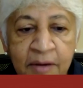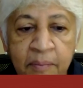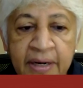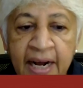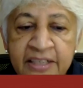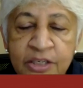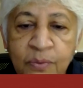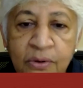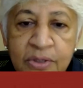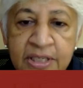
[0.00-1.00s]
but I just
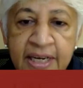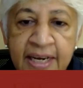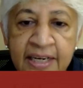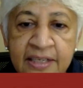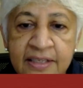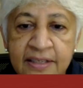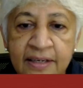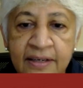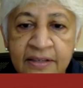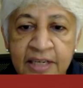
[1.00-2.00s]
want to say it is
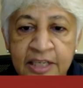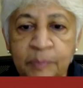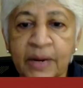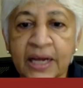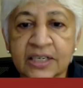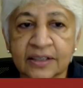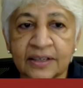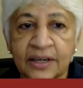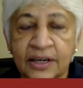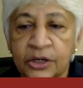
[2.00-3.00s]
such a pleasure
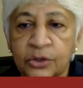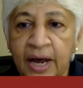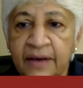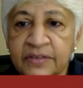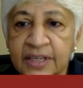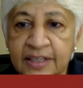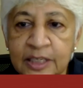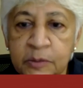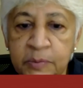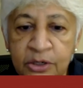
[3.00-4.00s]
to have
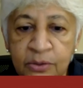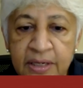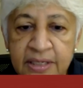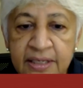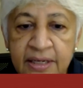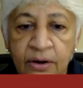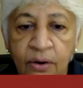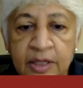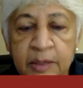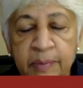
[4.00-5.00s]
Jatin speak to us
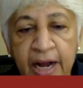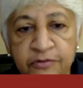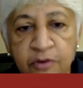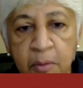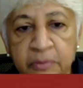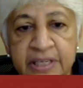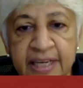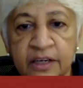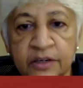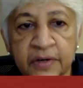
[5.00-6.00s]
on the platform of the
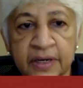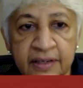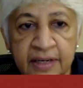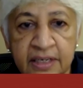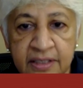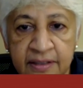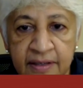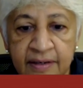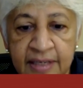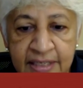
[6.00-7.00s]
Center for Inter-Asian
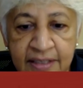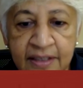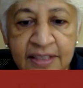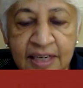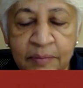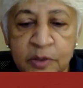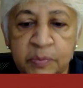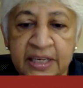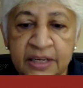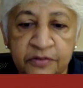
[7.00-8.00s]
Research. I'm
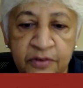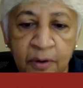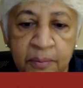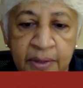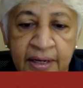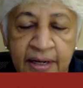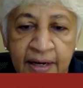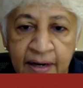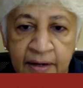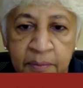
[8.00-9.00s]
speaking from
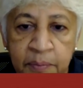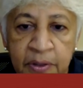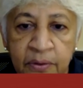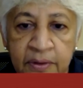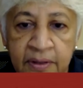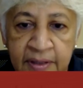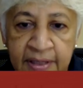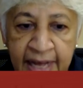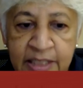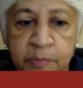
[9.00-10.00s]

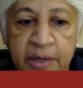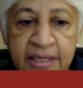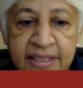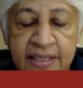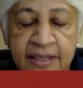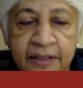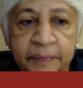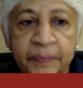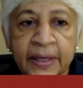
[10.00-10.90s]
that space here,